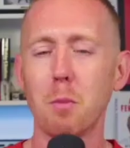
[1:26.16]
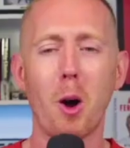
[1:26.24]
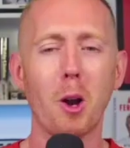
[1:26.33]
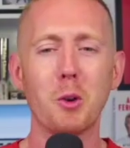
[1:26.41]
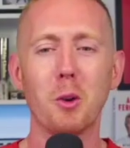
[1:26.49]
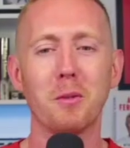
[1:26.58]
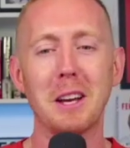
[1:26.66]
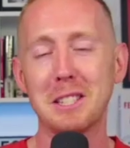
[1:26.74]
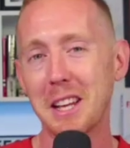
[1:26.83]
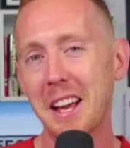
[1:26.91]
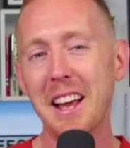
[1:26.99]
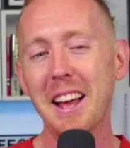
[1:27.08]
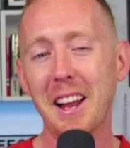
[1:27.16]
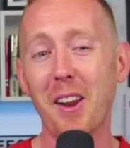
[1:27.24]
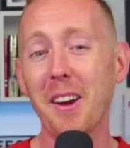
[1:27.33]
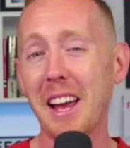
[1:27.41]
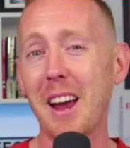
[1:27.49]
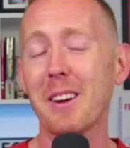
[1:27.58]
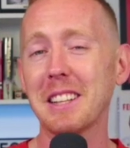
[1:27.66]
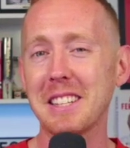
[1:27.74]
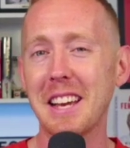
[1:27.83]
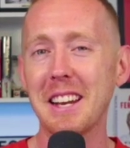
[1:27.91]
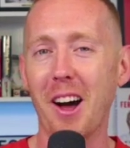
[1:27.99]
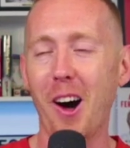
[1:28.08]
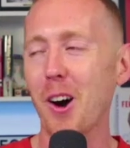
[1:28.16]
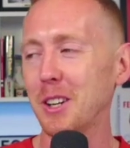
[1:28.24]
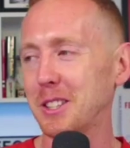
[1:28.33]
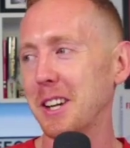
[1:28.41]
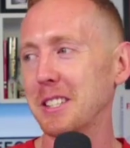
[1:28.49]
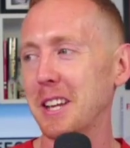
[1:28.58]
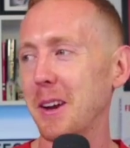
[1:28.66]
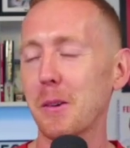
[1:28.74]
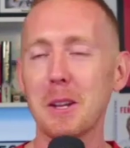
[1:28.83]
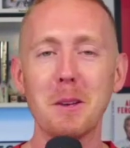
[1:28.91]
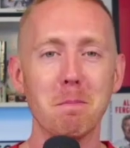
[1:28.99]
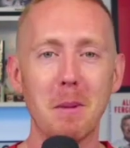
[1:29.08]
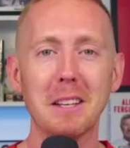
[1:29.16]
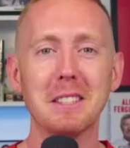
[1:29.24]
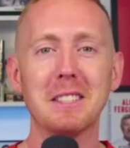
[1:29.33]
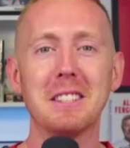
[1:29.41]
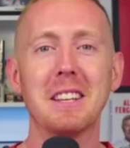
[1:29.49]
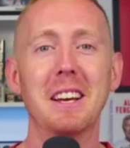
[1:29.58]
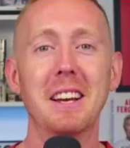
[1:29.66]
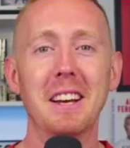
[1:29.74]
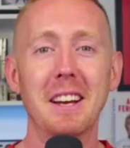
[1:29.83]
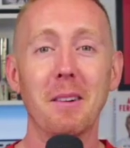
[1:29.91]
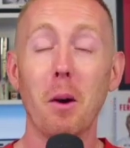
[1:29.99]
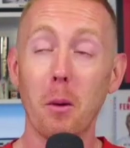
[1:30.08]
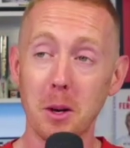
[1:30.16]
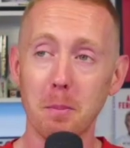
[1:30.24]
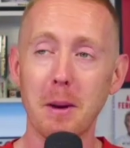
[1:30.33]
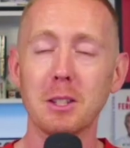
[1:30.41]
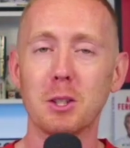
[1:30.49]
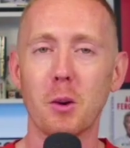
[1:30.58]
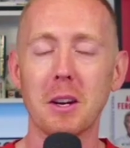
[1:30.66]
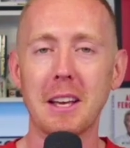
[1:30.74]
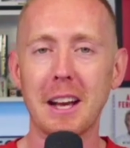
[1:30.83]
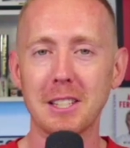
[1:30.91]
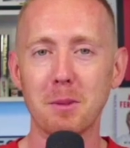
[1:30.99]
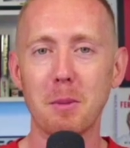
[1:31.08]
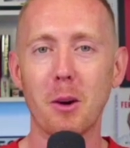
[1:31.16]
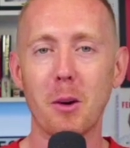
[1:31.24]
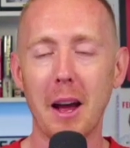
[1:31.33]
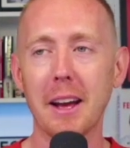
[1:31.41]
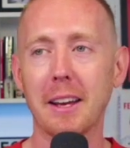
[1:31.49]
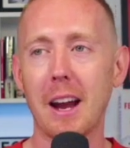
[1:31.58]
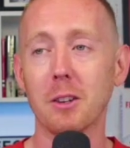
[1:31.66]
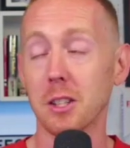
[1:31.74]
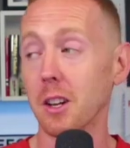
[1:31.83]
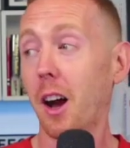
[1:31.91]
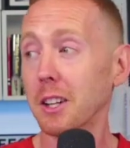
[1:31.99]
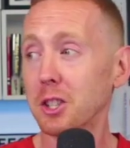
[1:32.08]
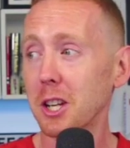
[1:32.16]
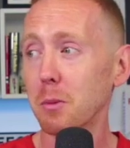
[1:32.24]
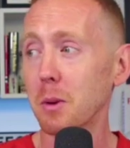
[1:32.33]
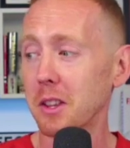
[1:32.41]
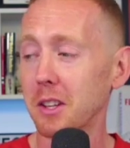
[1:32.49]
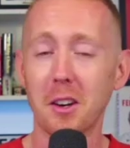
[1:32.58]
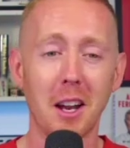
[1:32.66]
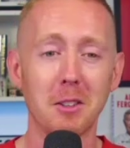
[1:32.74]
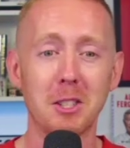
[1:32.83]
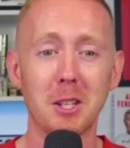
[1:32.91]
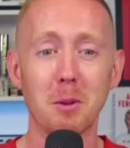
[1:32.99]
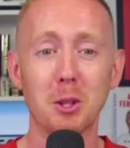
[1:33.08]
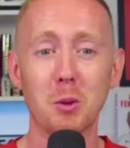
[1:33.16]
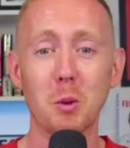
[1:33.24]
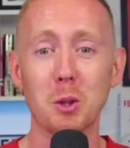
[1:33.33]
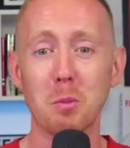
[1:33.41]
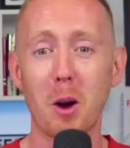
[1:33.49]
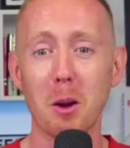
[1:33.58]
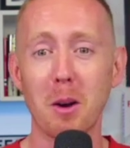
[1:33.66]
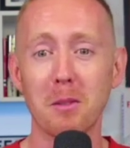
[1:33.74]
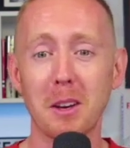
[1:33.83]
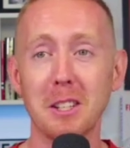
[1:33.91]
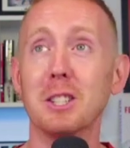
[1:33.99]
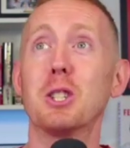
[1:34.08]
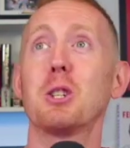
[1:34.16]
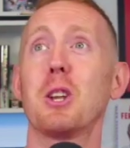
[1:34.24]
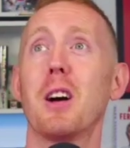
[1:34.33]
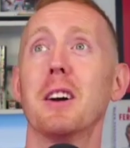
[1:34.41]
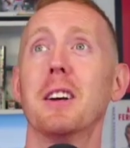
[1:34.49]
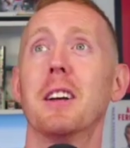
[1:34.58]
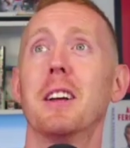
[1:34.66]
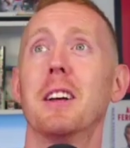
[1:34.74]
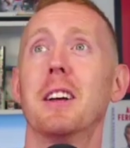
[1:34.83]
smile on your face like Eric Ten Hag does here when he meets, well, when he met, sorry, Casemiro at Carrington. I genuinely think I'd have a similar sort of smile on my face. It's just like